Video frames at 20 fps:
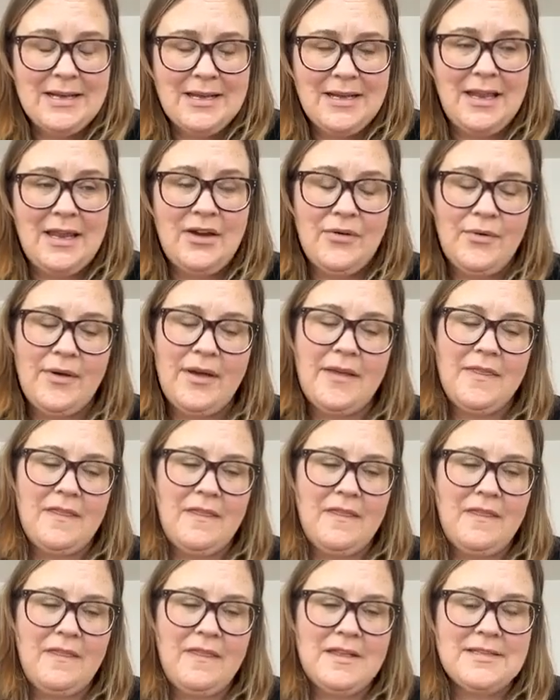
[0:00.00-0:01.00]
you know,
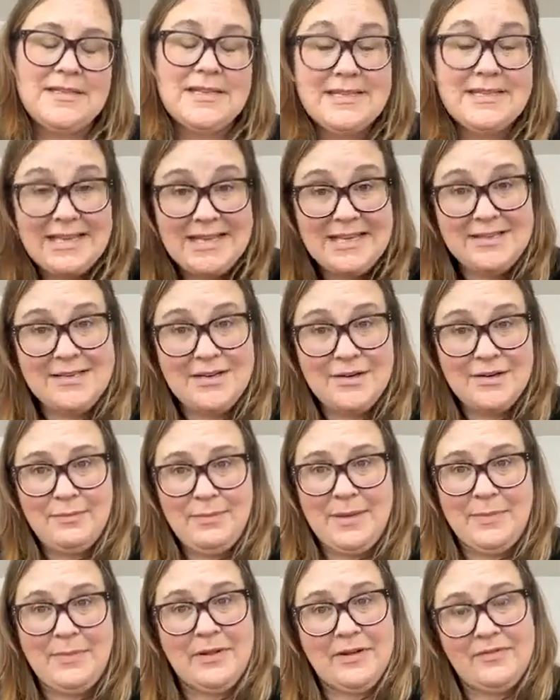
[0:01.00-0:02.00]
this is easier when
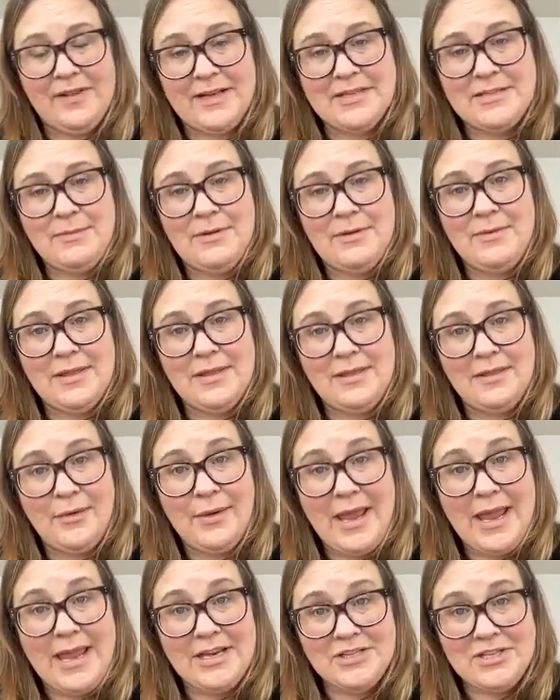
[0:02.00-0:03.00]
people are flexible with
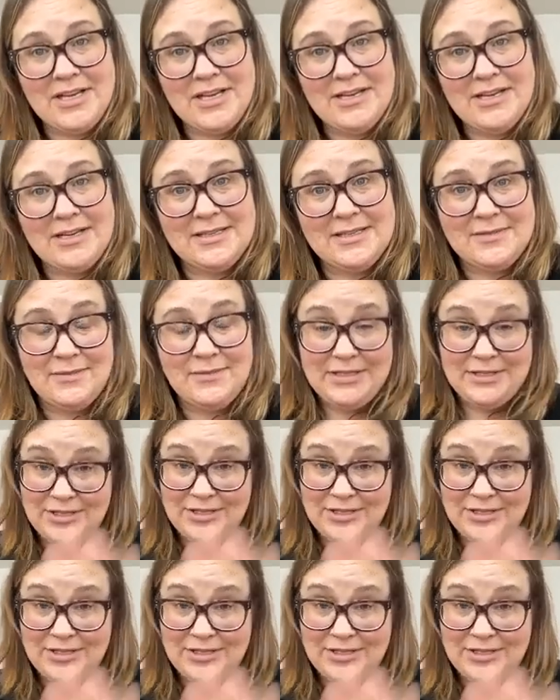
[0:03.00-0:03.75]
location, because we